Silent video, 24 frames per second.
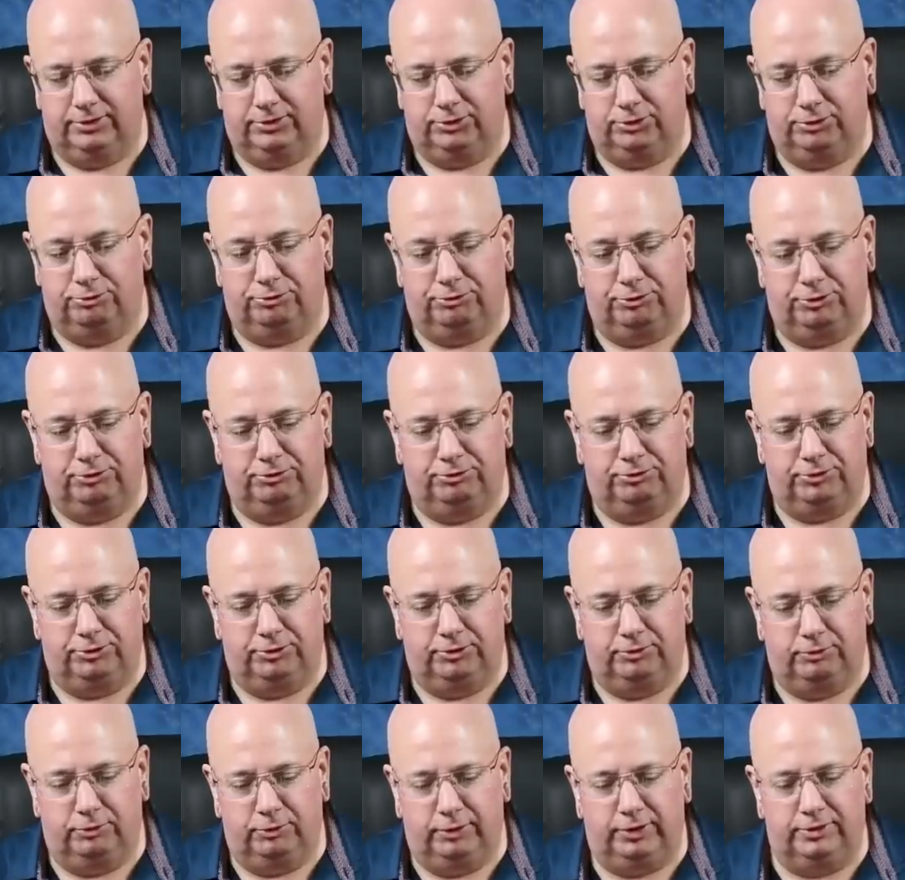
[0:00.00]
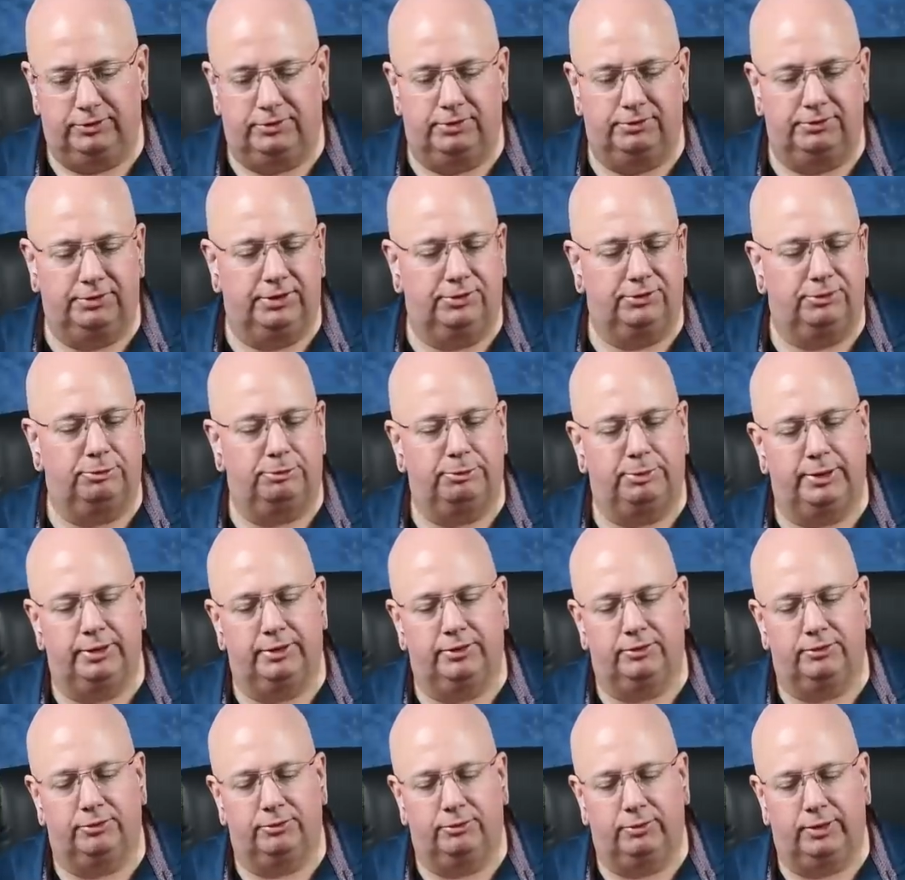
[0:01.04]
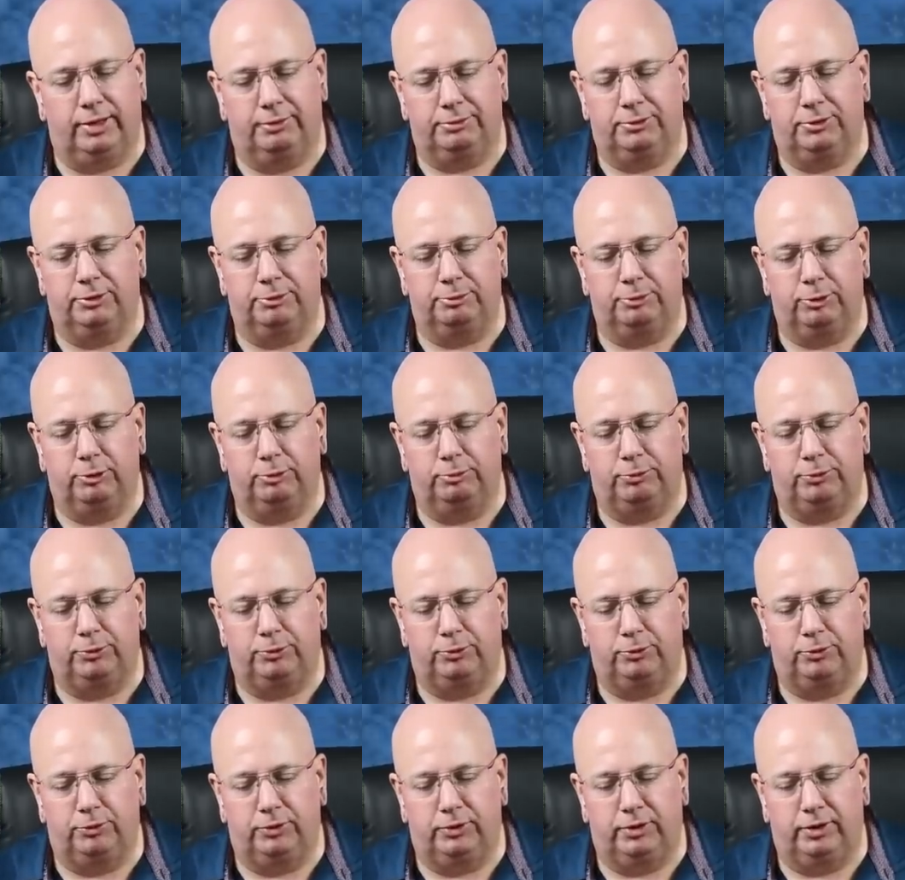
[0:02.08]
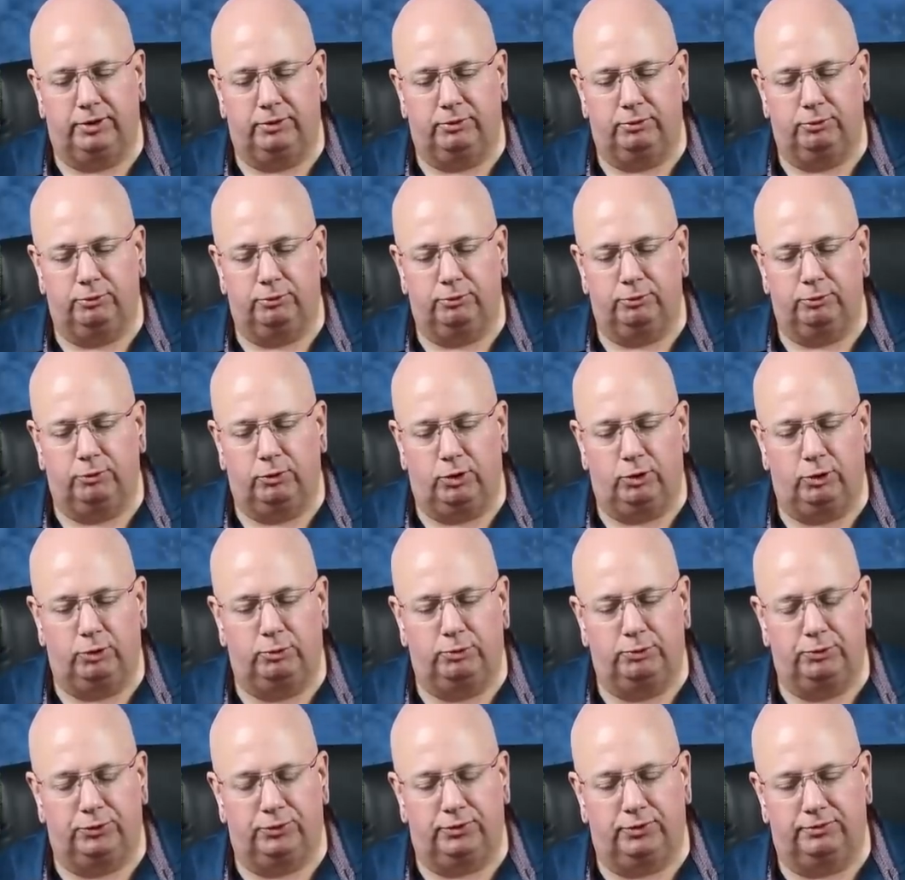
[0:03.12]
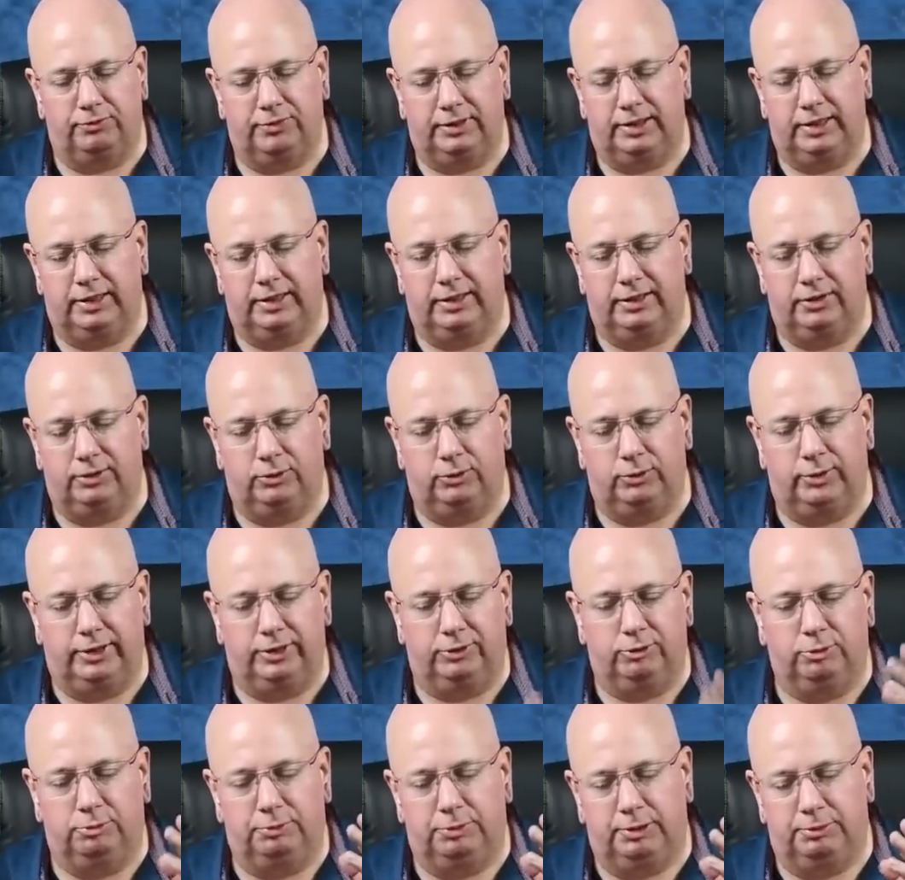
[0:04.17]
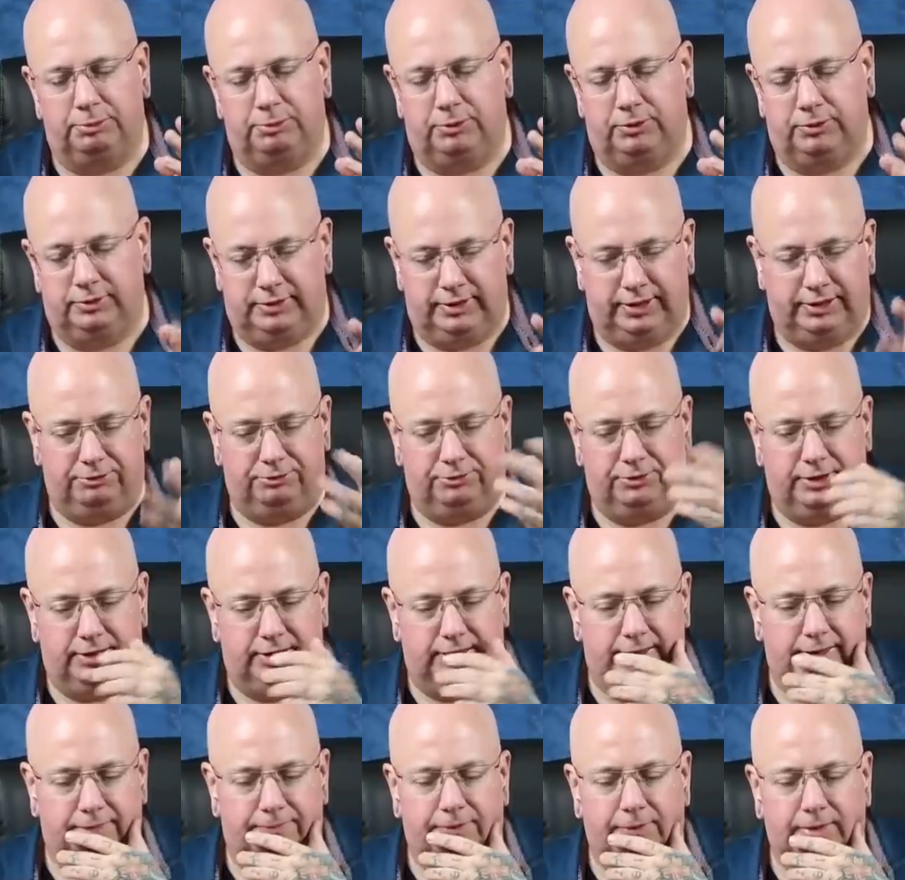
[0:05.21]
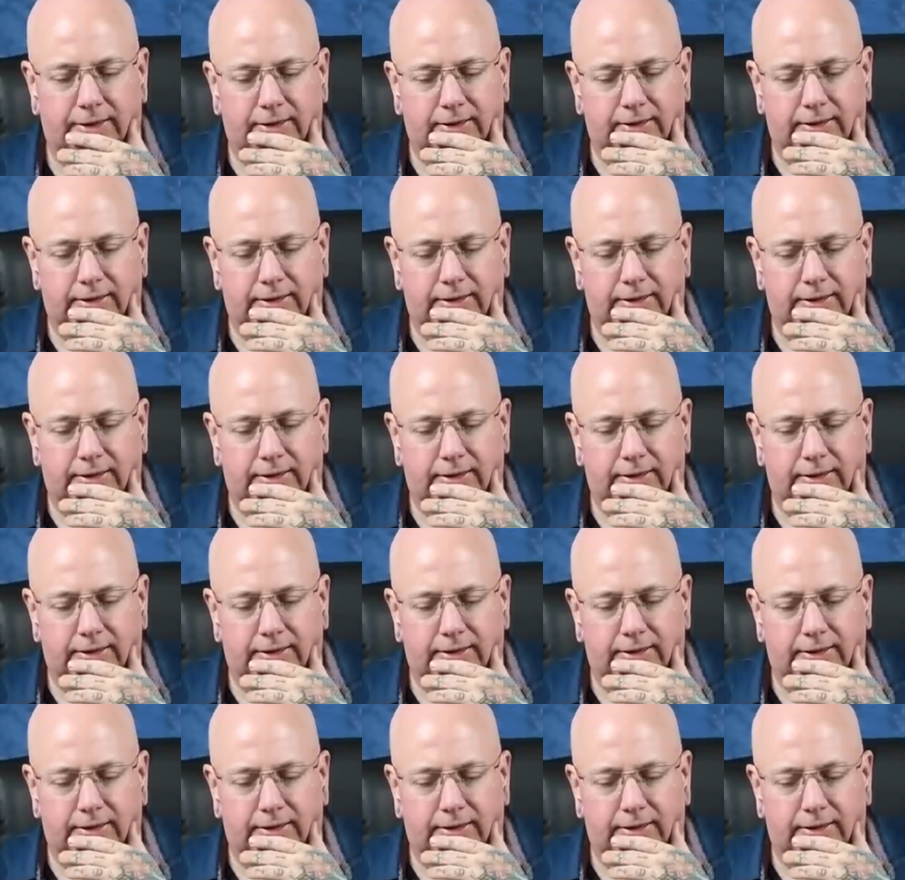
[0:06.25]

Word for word: good free food. Relativity is a beggar wrapped in the purple uh, robes of a king who ignorant people take for a king.